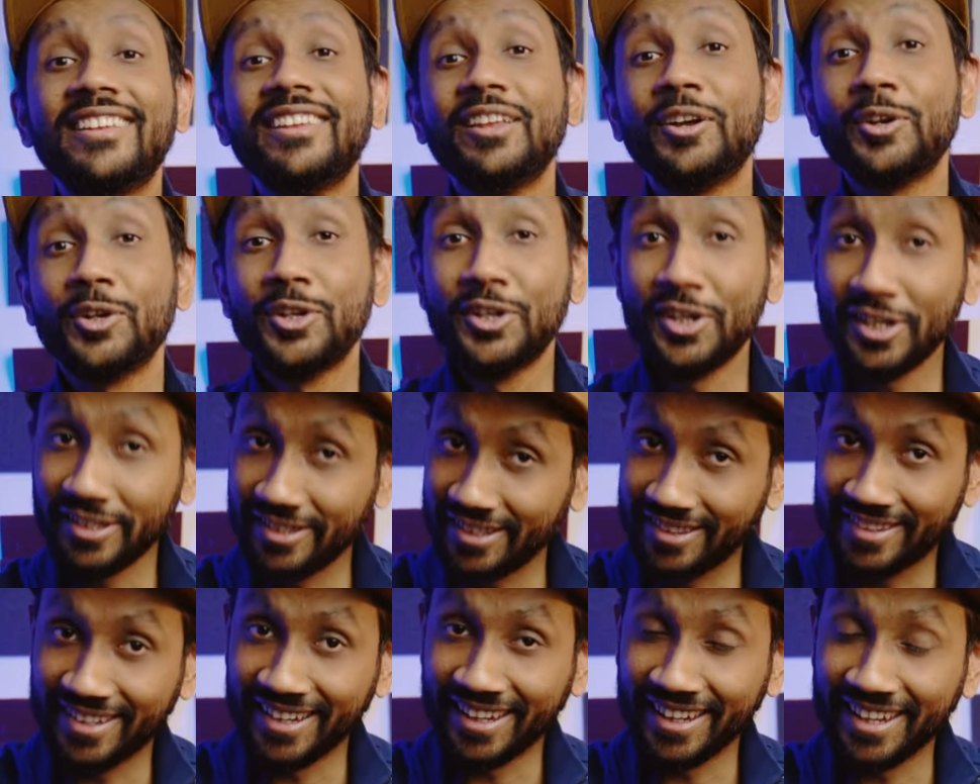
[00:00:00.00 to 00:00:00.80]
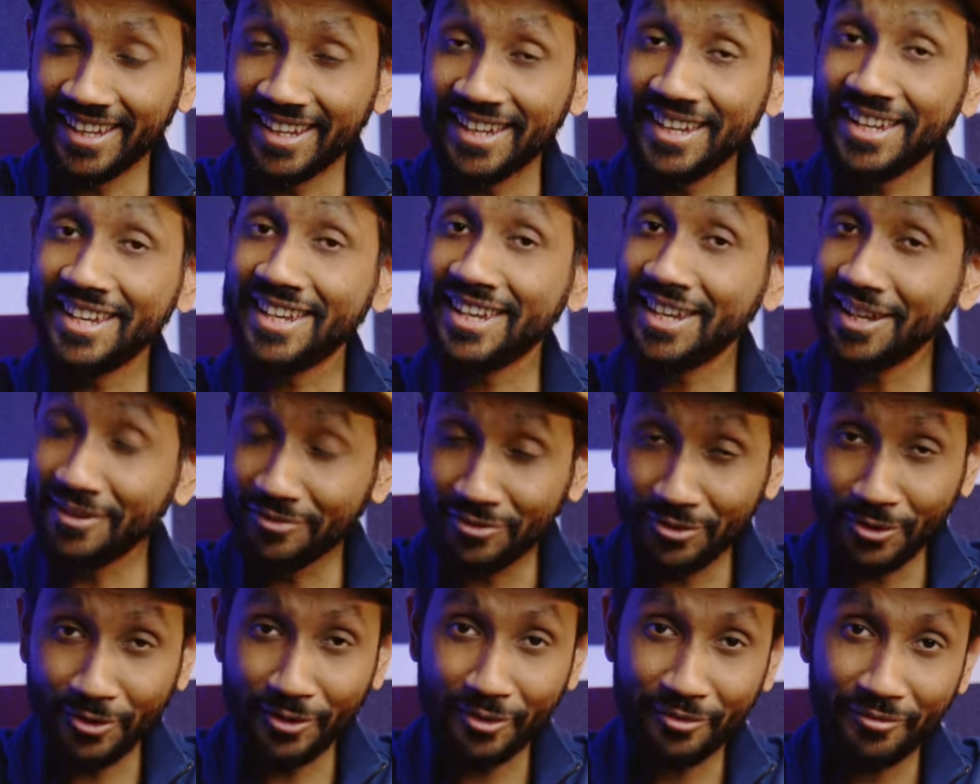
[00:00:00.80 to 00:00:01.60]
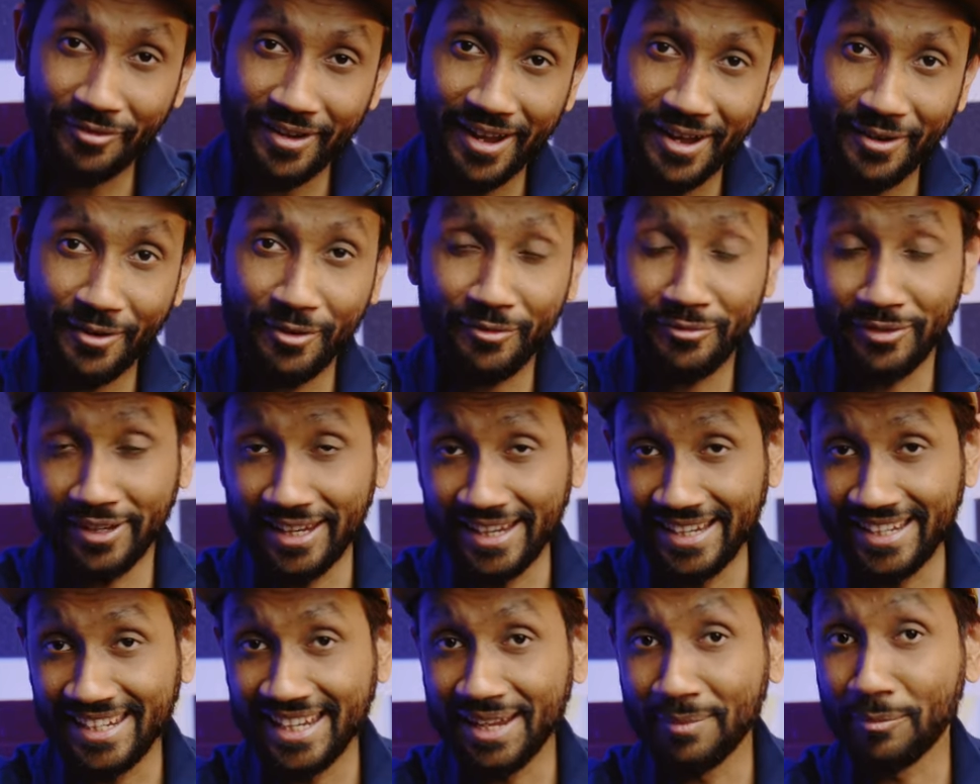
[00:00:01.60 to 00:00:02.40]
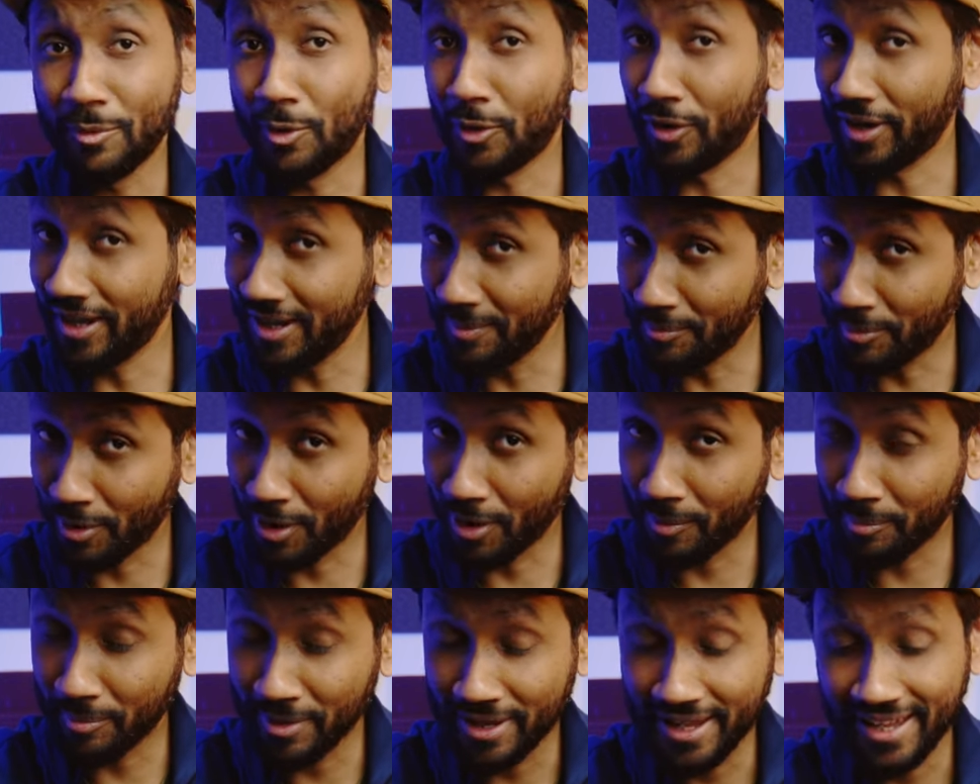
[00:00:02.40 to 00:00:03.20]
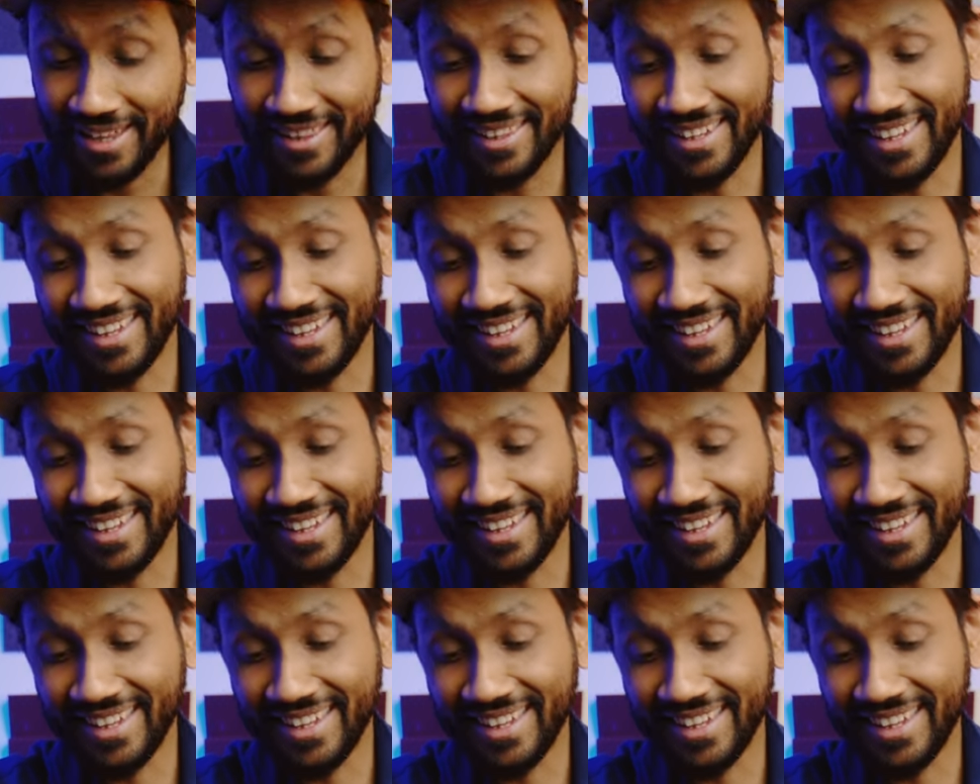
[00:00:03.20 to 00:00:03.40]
Now here's the thing, if you're a fan of E D M or hip-hop,